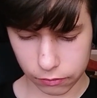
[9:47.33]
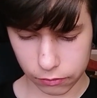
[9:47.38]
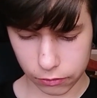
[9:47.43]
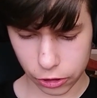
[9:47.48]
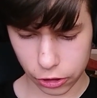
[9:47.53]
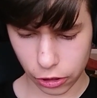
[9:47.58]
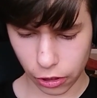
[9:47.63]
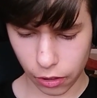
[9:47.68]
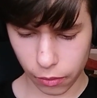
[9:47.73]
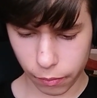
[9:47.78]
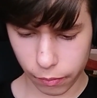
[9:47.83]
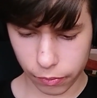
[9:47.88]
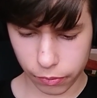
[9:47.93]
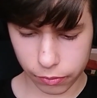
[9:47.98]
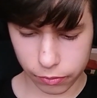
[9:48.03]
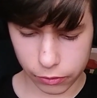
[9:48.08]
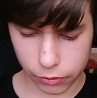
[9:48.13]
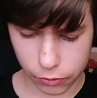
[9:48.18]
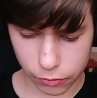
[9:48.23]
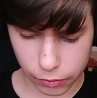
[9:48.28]
shop,
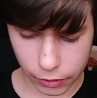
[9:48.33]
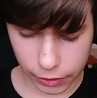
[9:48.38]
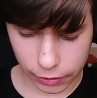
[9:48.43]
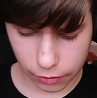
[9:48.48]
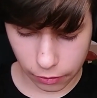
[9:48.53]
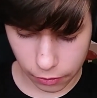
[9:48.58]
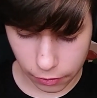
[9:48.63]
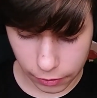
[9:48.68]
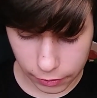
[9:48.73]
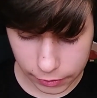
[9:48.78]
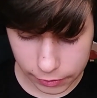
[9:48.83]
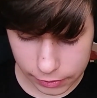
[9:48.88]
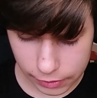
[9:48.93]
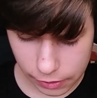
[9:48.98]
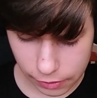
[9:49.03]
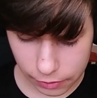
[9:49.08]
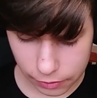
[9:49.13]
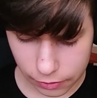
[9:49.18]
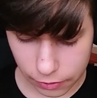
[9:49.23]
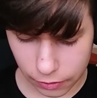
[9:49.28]
to a gardening
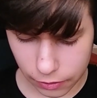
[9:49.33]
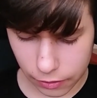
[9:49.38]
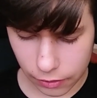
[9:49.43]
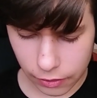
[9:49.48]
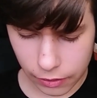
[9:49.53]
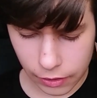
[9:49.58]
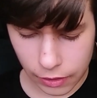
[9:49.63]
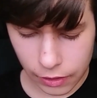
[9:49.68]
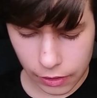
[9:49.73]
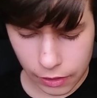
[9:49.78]
center